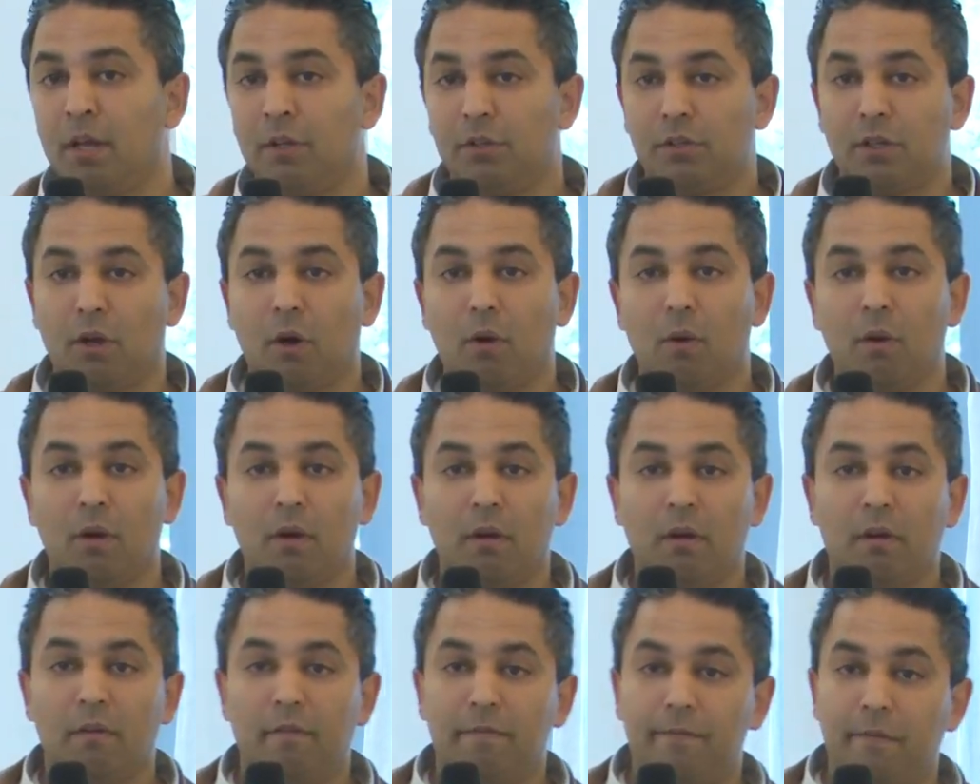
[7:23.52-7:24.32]
So
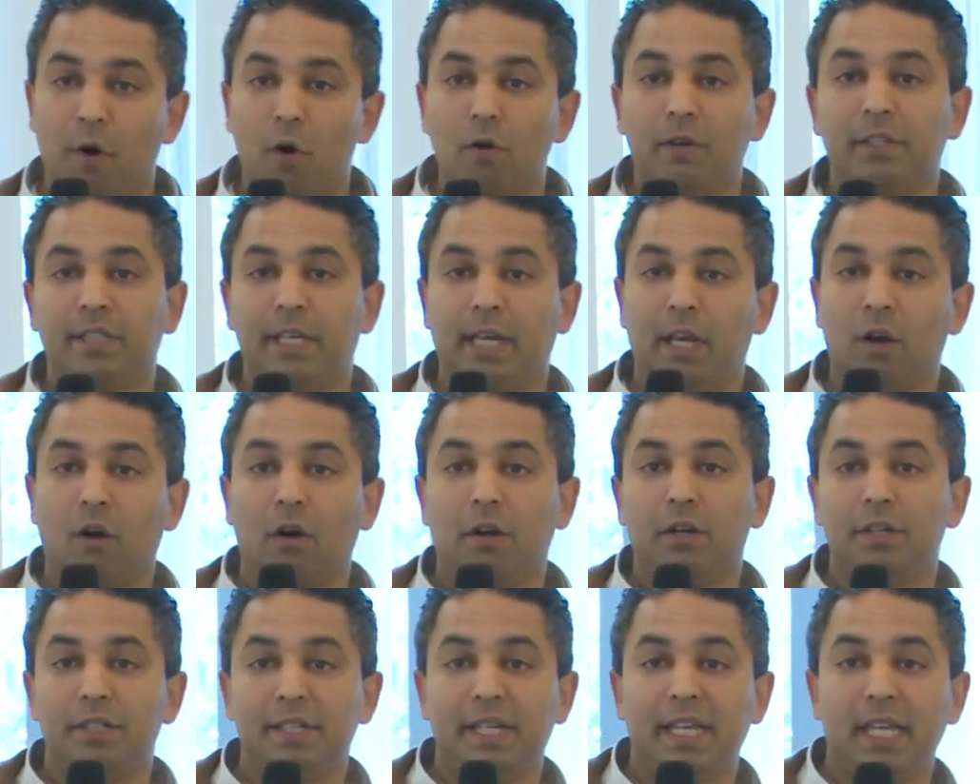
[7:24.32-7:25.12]
focusing
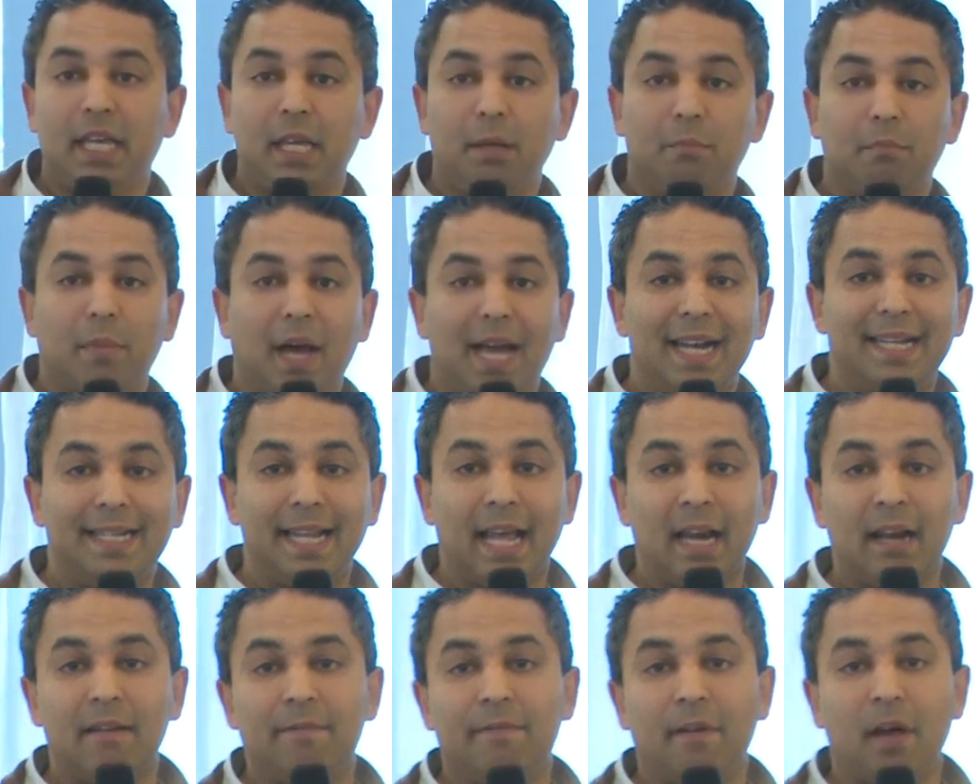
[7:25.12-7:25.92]
on team,
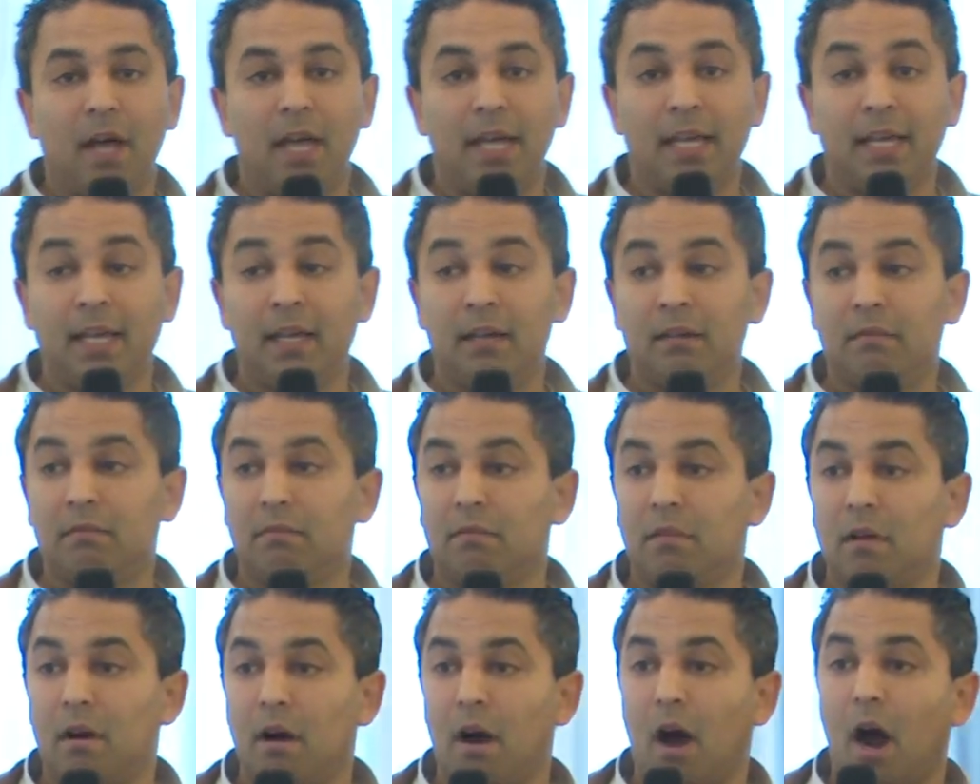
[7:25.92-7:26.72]
identifying it,
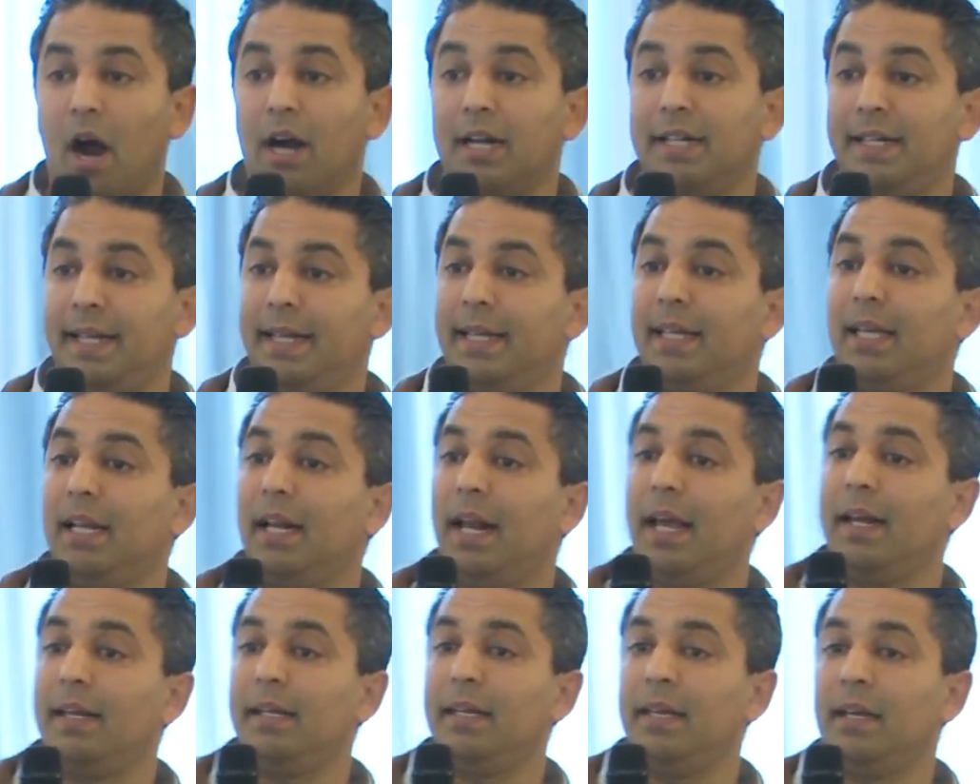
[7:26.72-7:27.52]

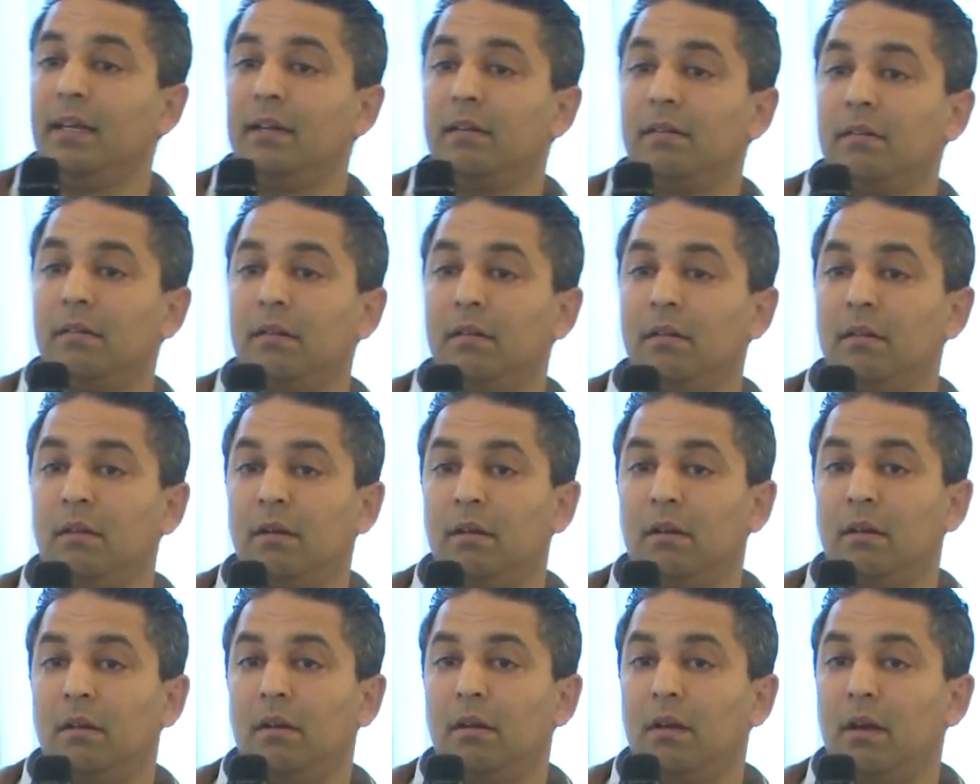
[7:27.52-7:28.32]
articulating it,
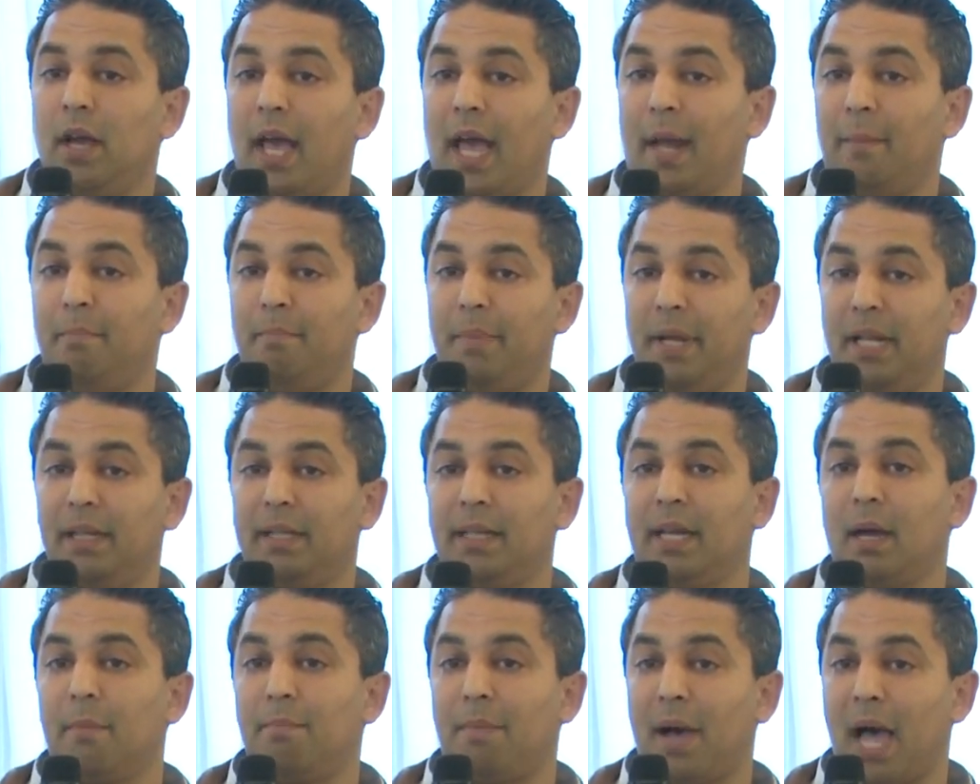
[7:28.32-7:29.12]
and
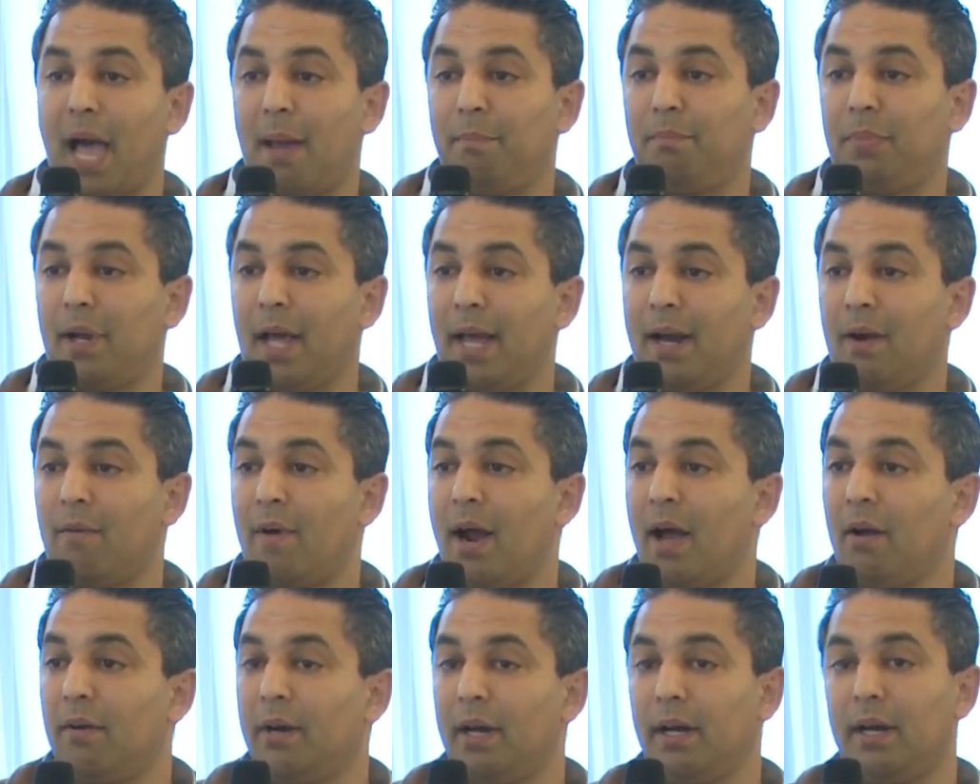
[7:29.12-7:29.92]
building a pipeline
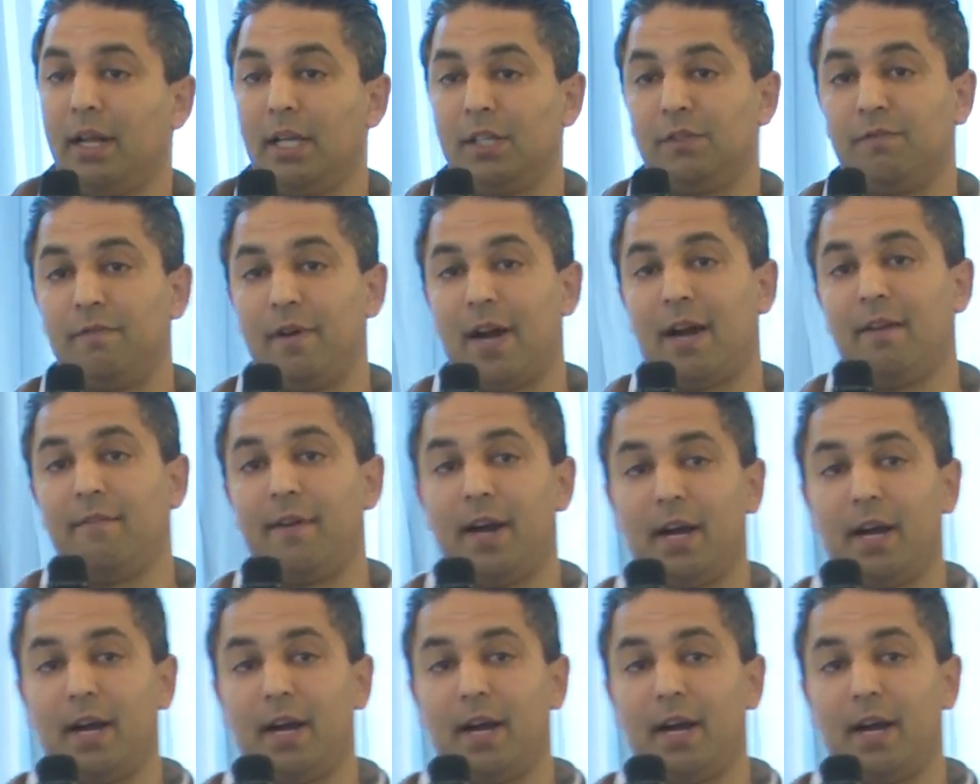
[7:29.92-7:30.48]
around it is very,